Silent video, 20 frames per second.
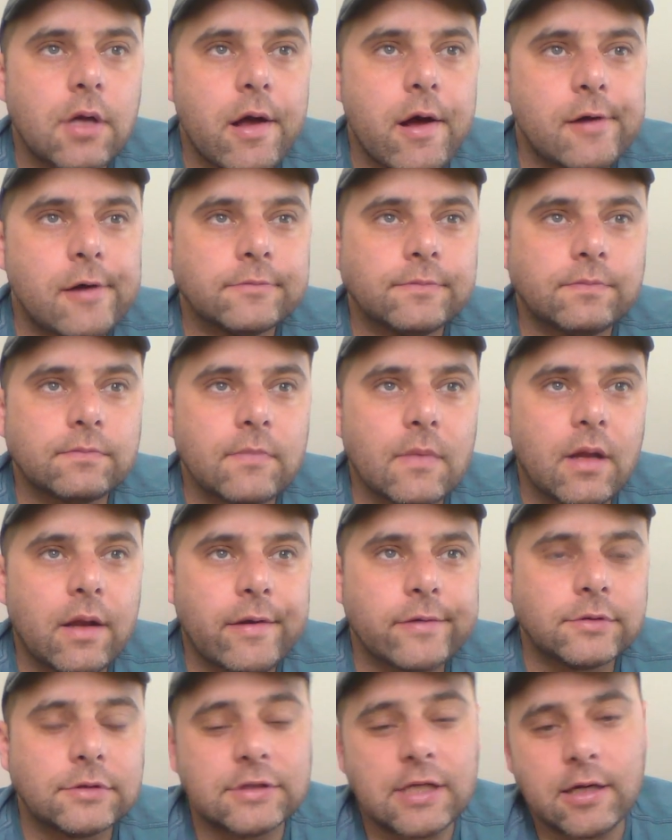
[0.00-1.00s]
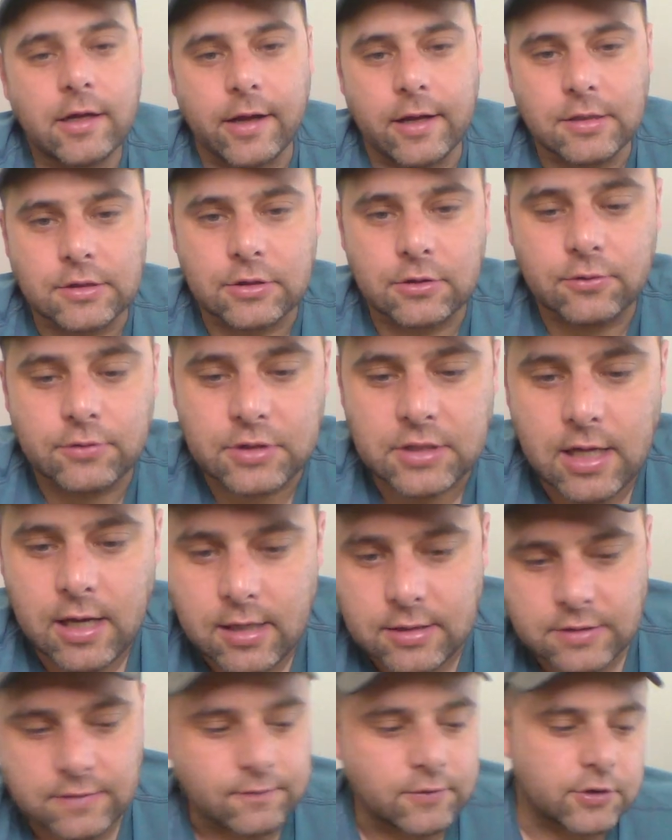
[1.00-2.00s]
Um, yeah, I got those
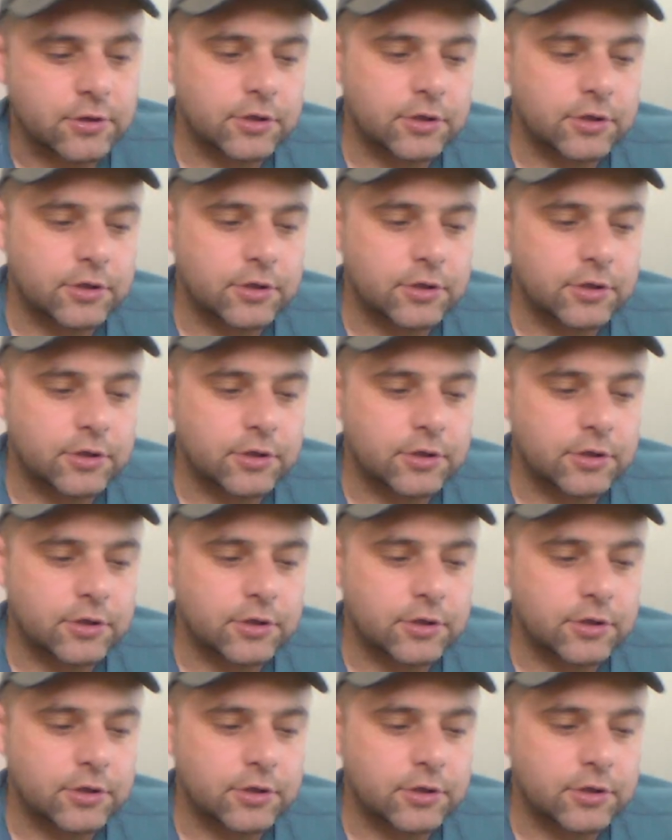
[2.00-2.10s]
guys for